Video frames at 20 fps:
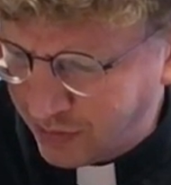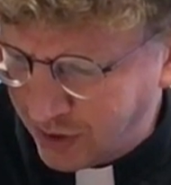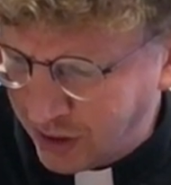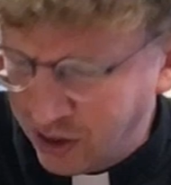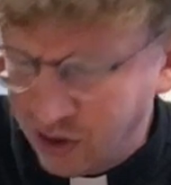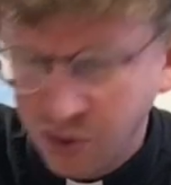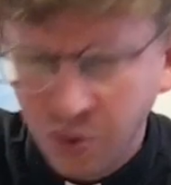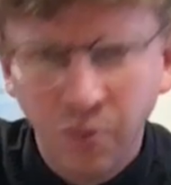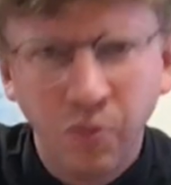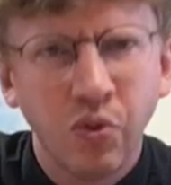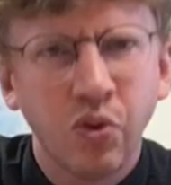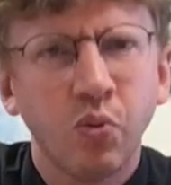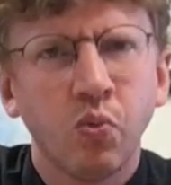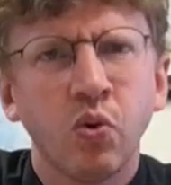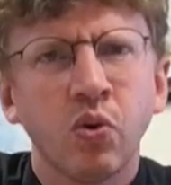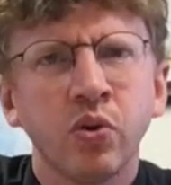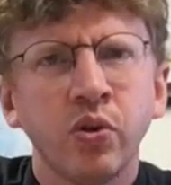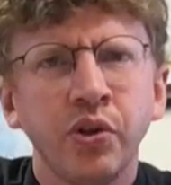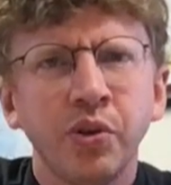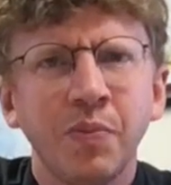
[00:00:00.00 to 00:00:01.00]
you know, the
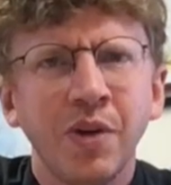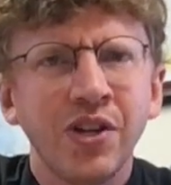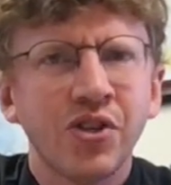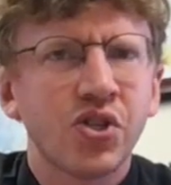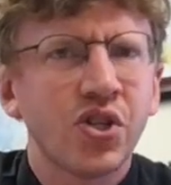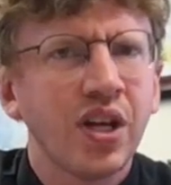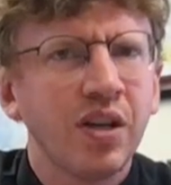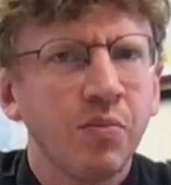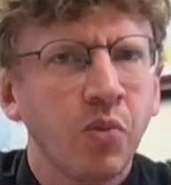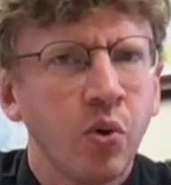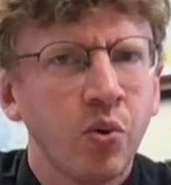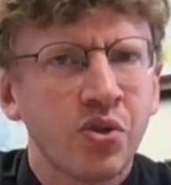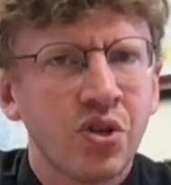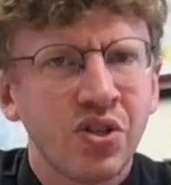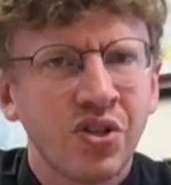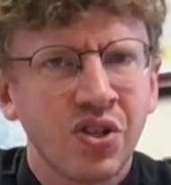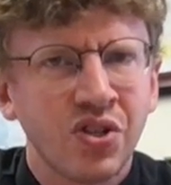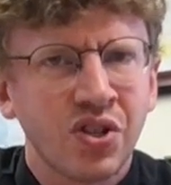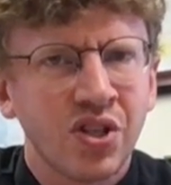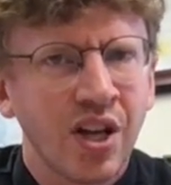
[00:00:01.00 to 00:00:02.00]
world may say
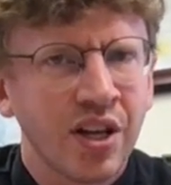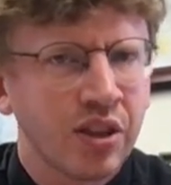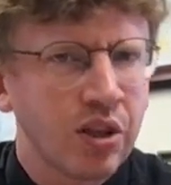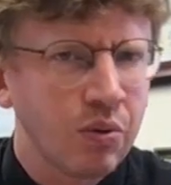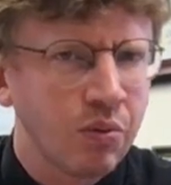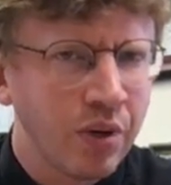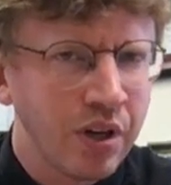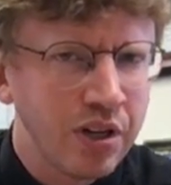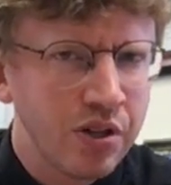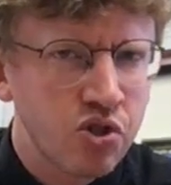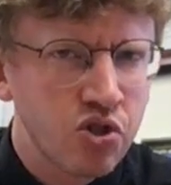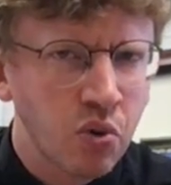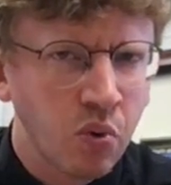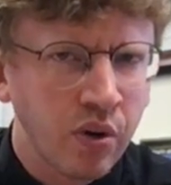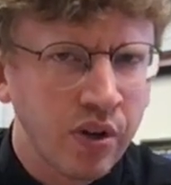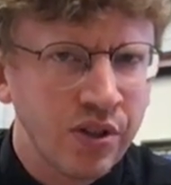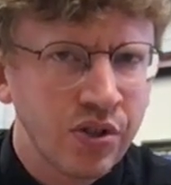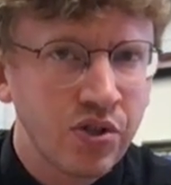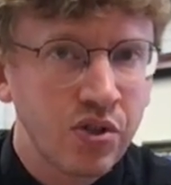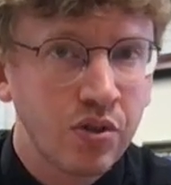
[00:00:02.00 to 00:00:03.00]
Moses is not the right
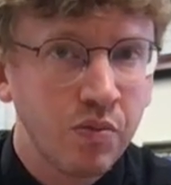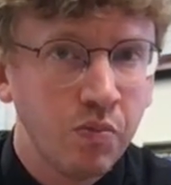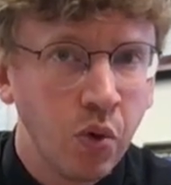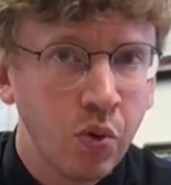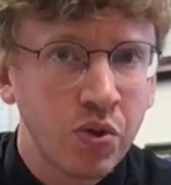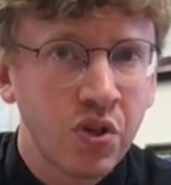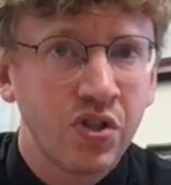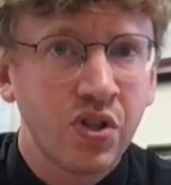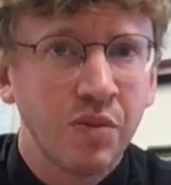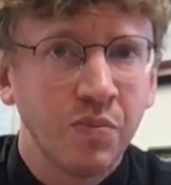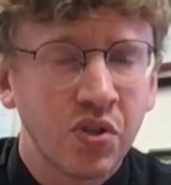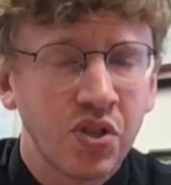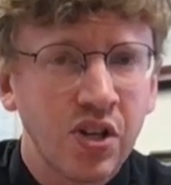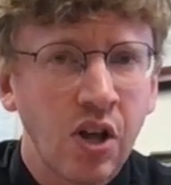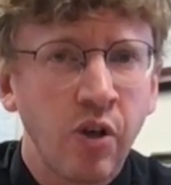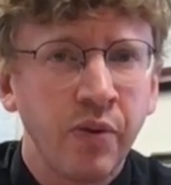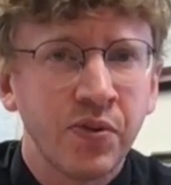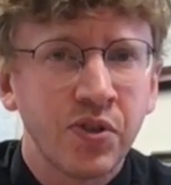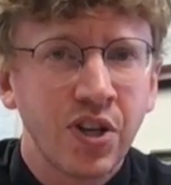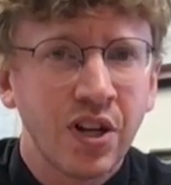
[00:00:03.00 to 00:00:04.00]
choice. Moses
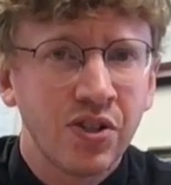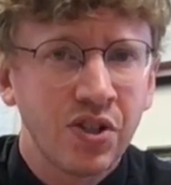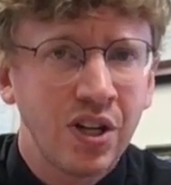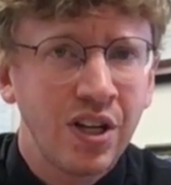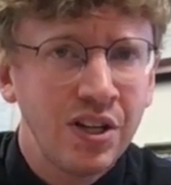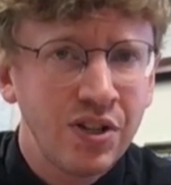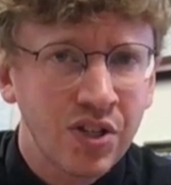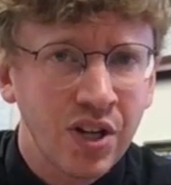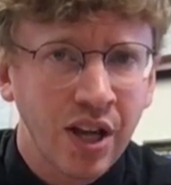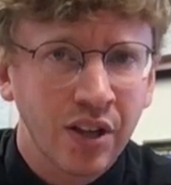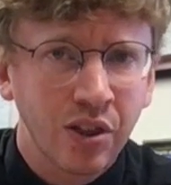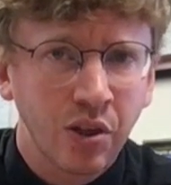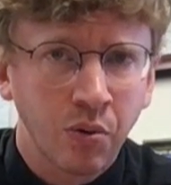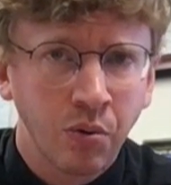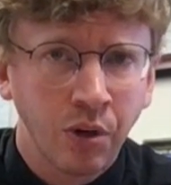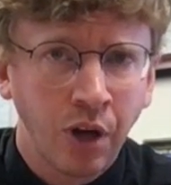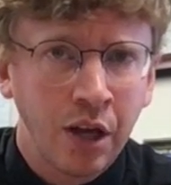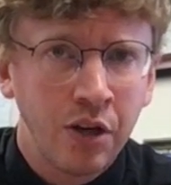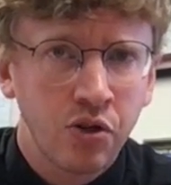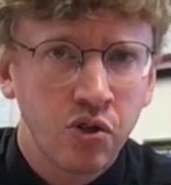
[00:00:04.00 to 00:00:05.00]
himself says he's not the
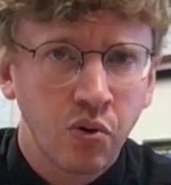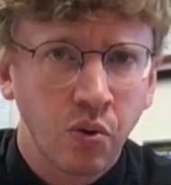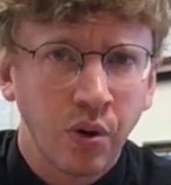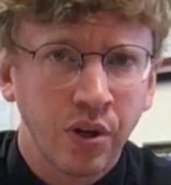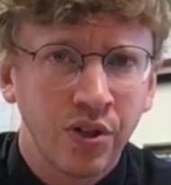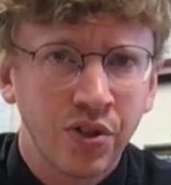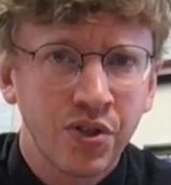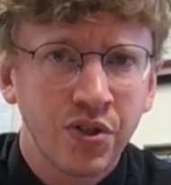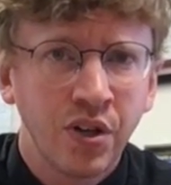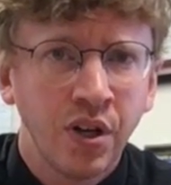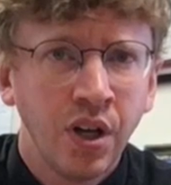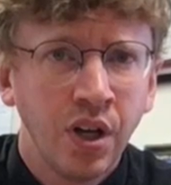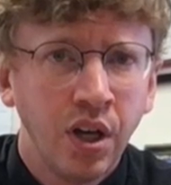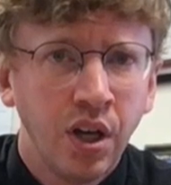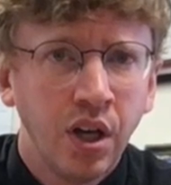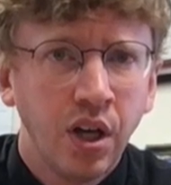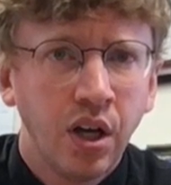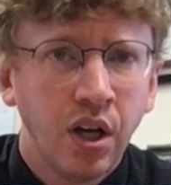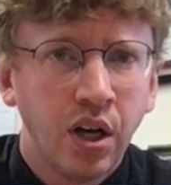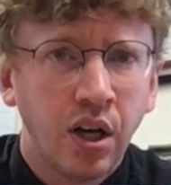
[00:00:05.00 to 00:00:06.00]
right choice,
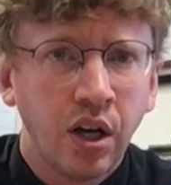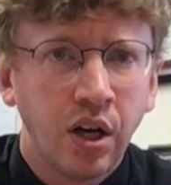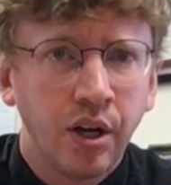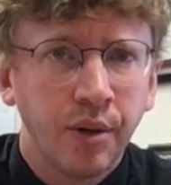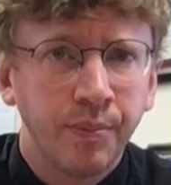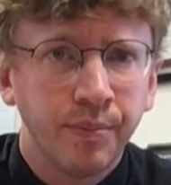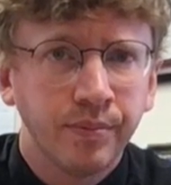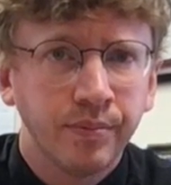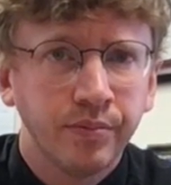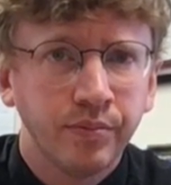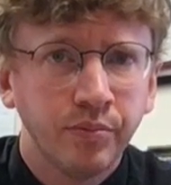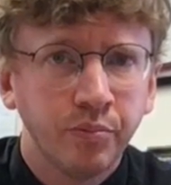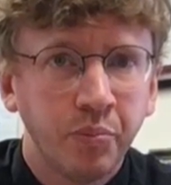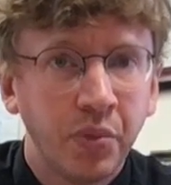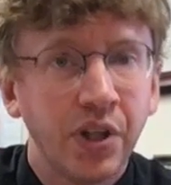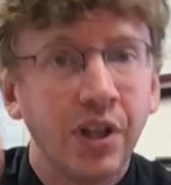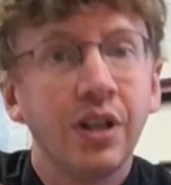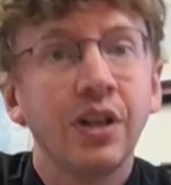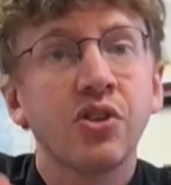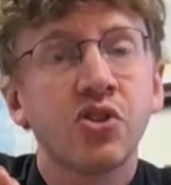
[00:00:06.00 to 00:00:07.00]
um,
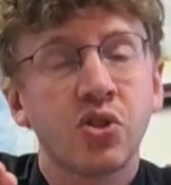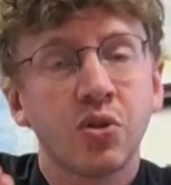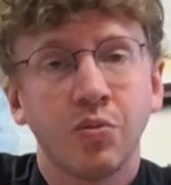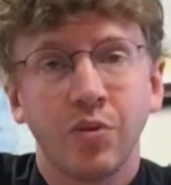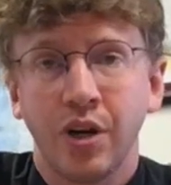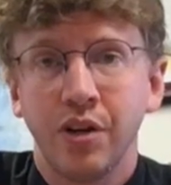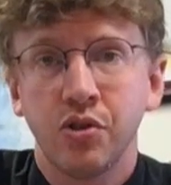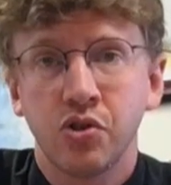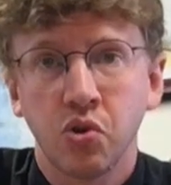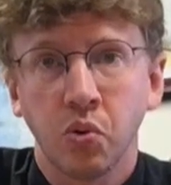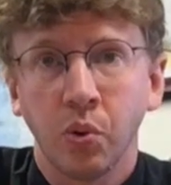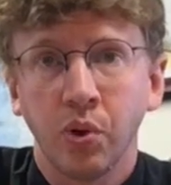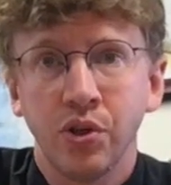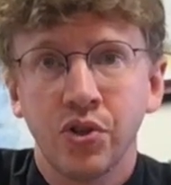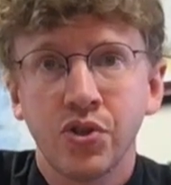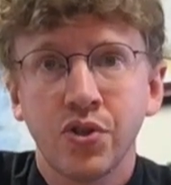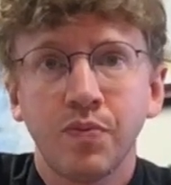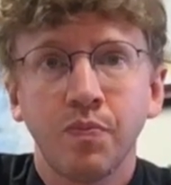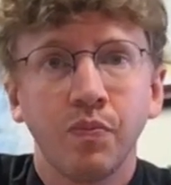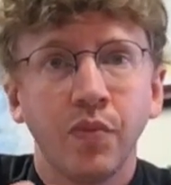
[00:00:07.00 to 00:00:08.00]
but he is the right
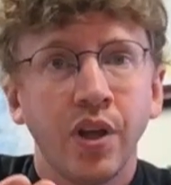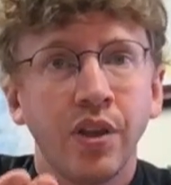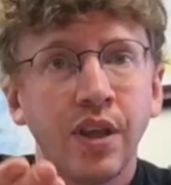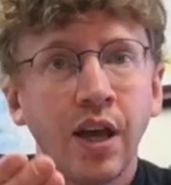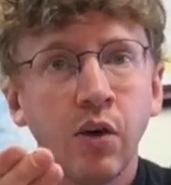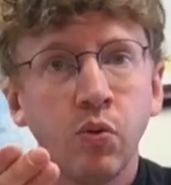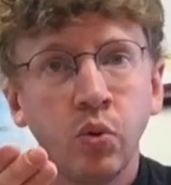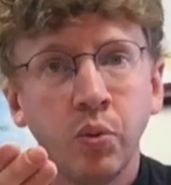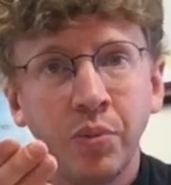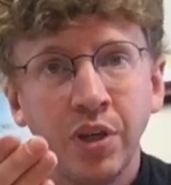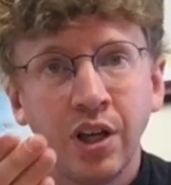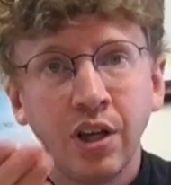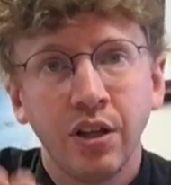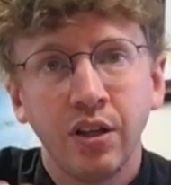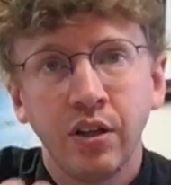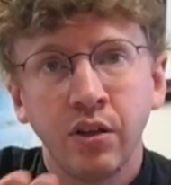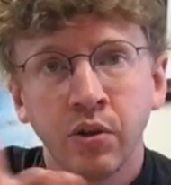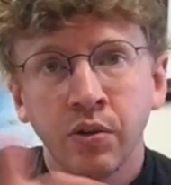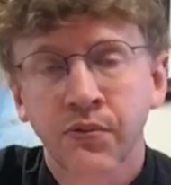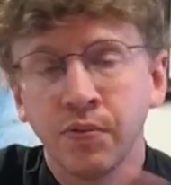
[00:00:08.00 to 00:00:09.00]
choice, and that will be
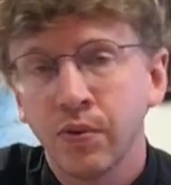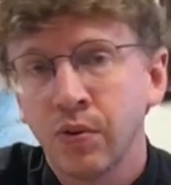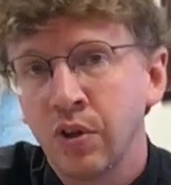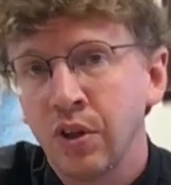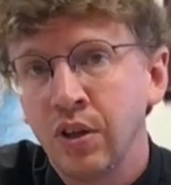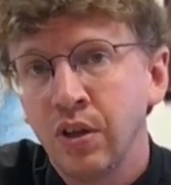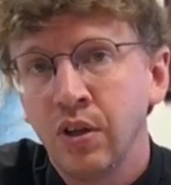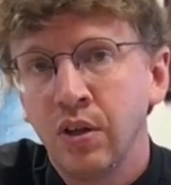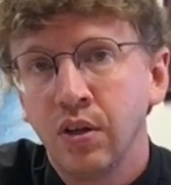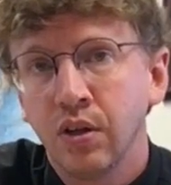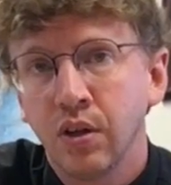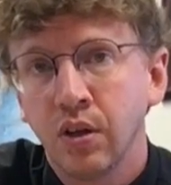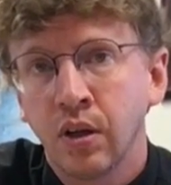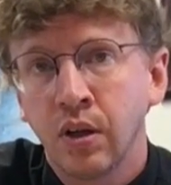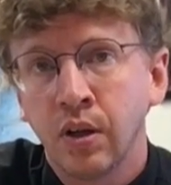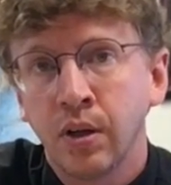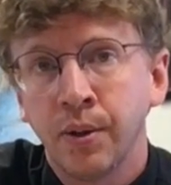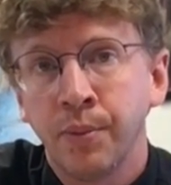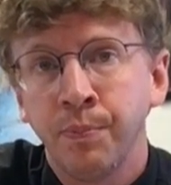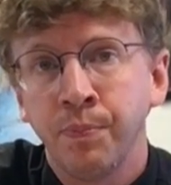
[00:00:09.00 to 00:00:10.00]
clear for the
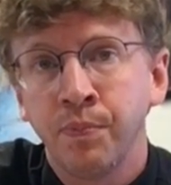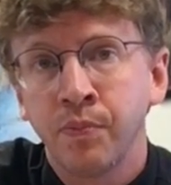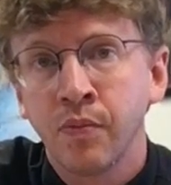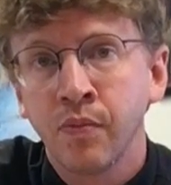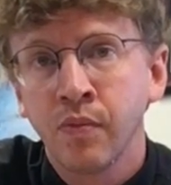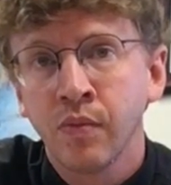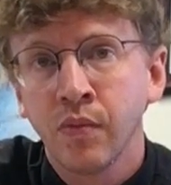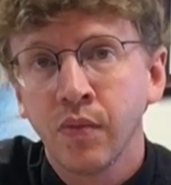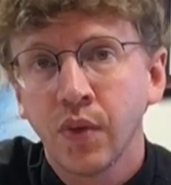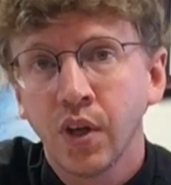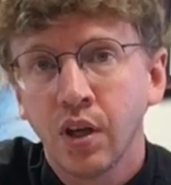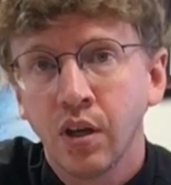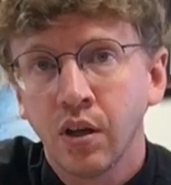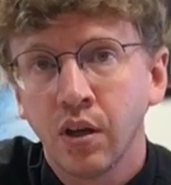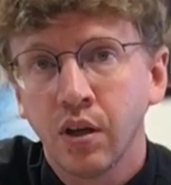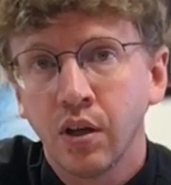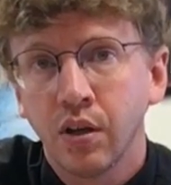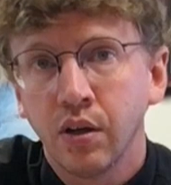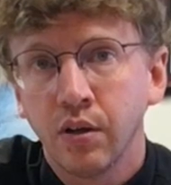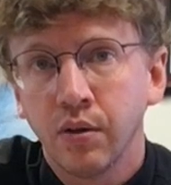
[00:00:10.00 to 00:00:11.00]
um,
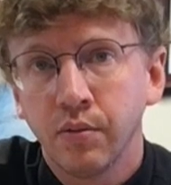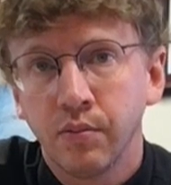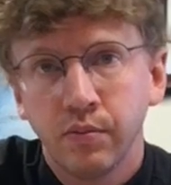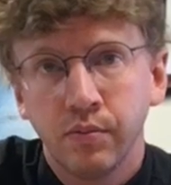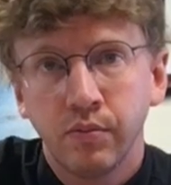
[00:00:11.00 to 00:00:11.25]
uh,